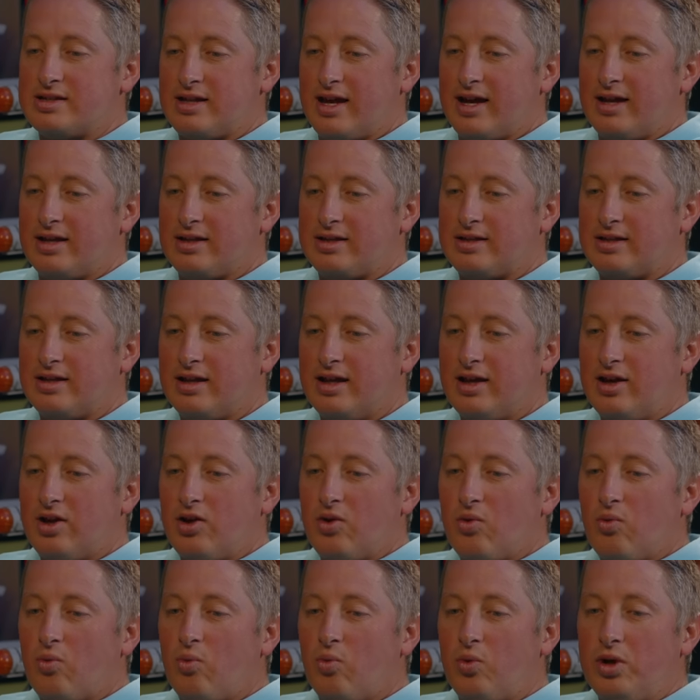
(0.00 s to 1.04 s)
that
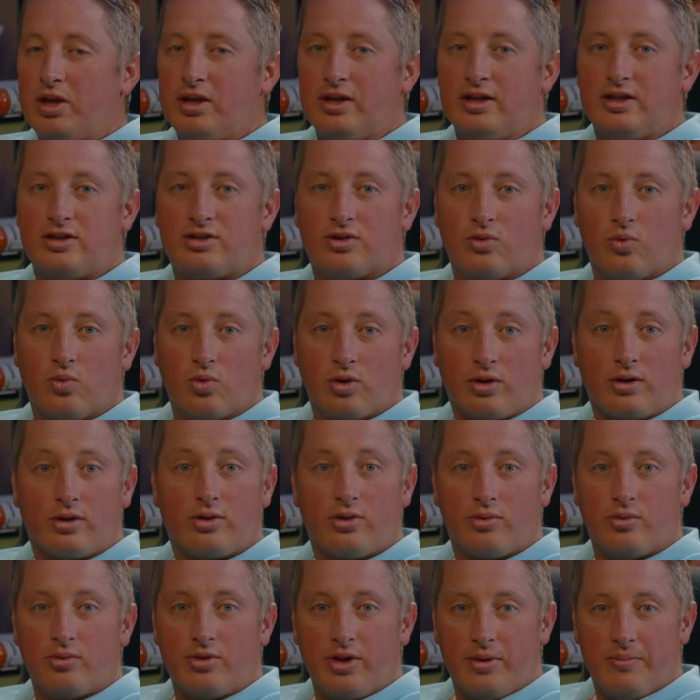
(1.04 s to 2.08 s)
we need to work
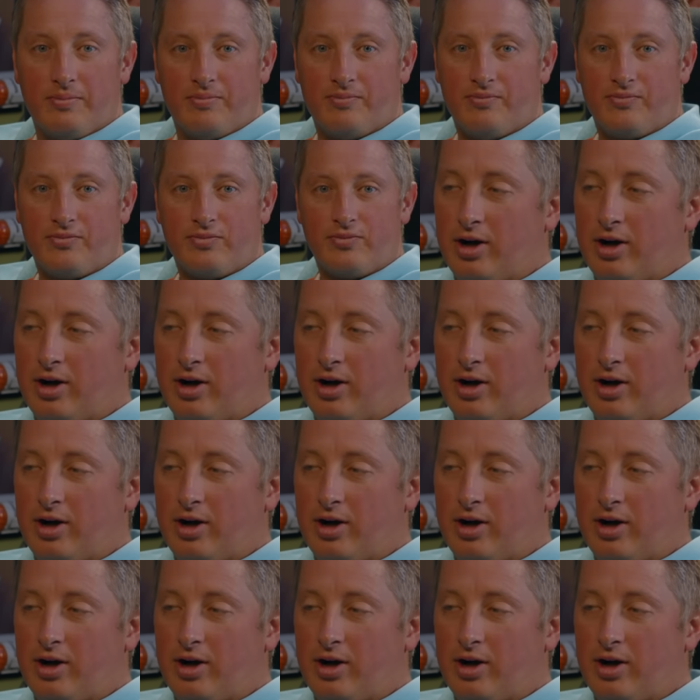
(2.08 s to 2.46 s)
through them.